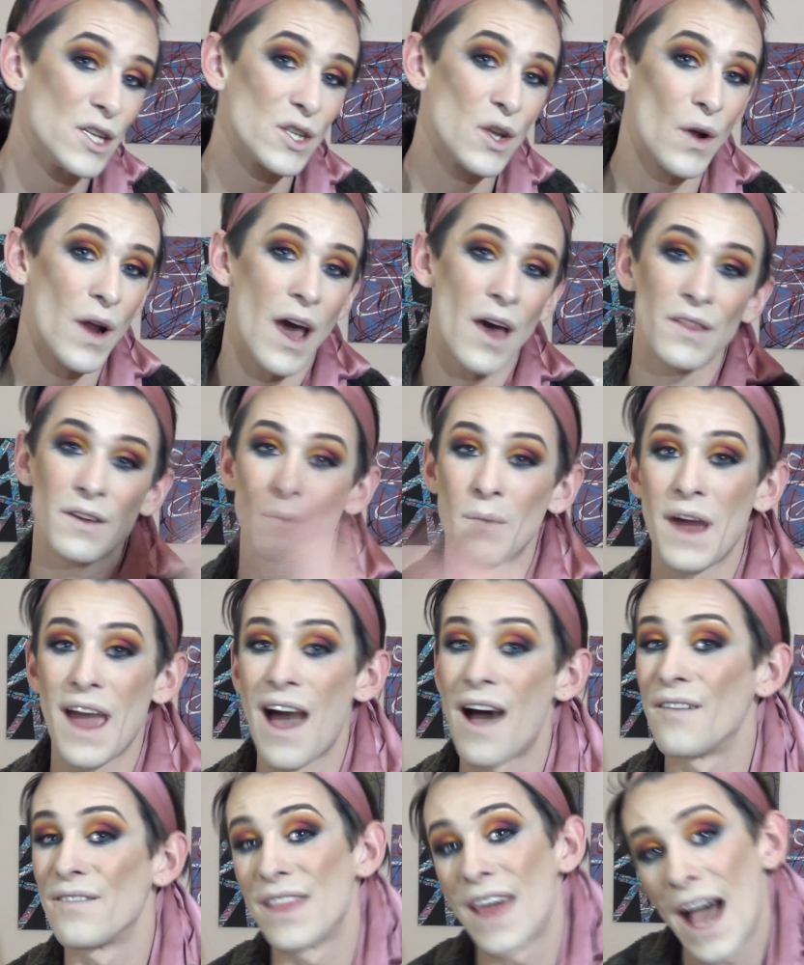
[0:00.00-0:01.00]
So now that we
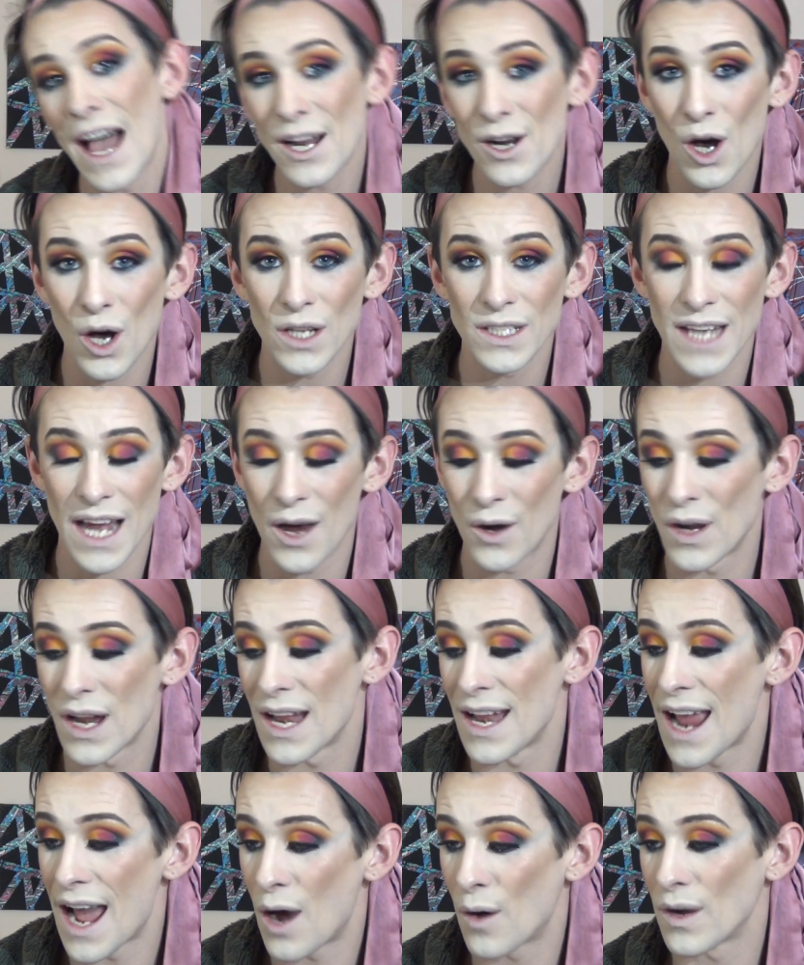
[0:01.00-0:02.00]
have that all
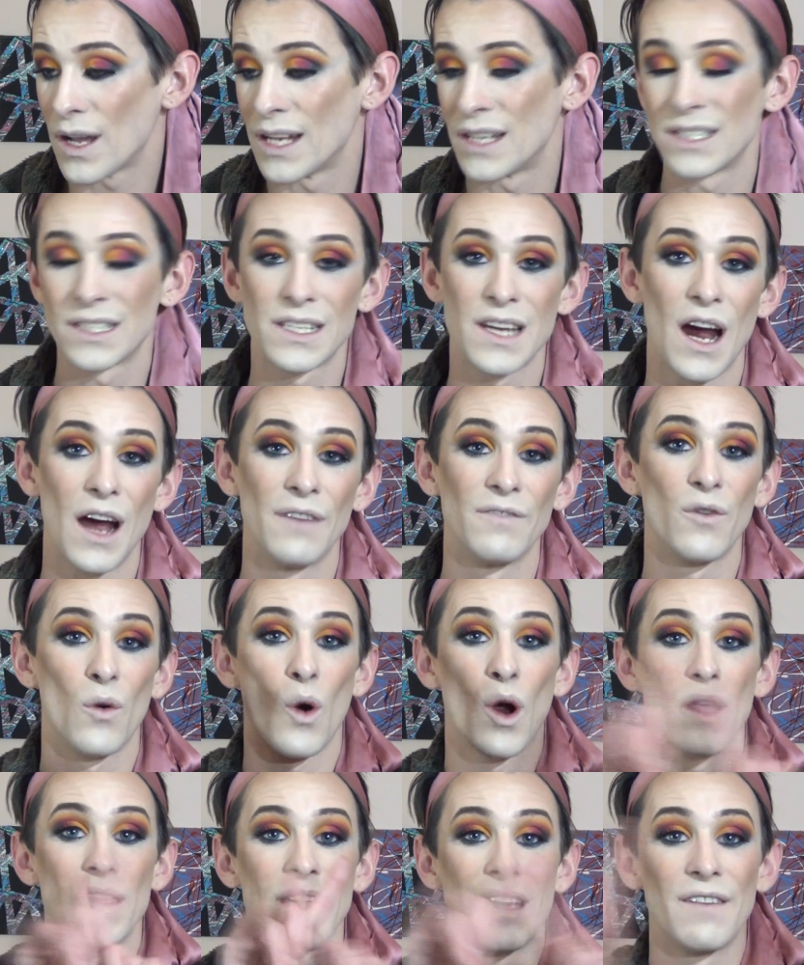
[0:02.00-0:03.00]
down, now it is time
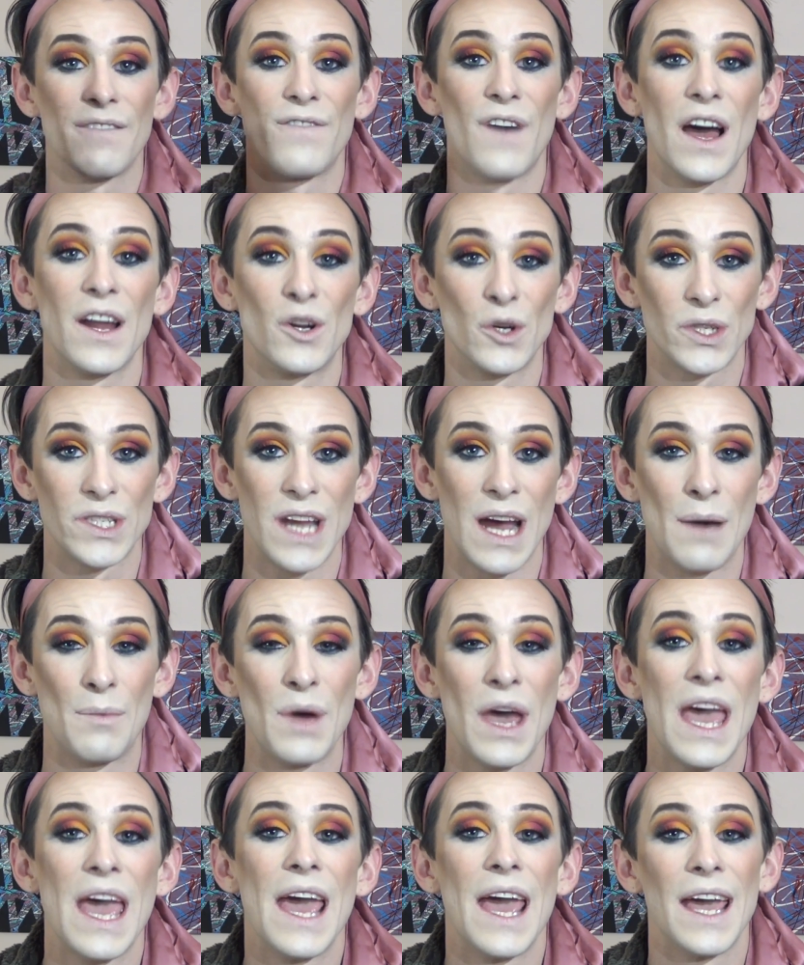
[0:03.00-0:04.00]
for the final
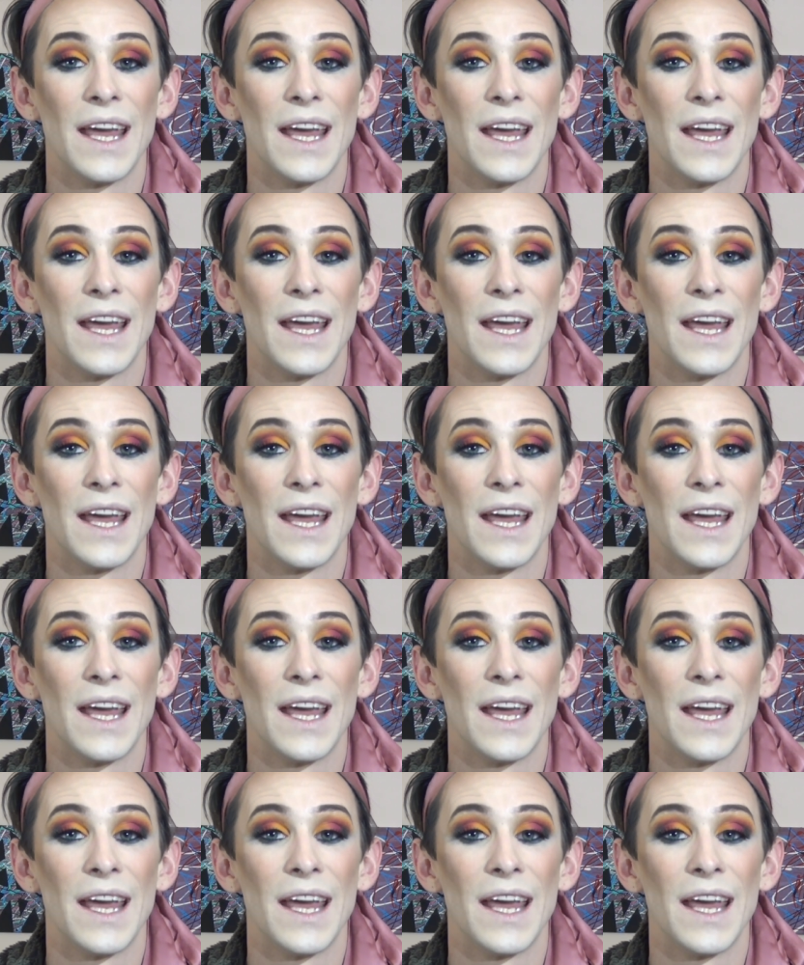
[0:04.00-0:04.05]
step.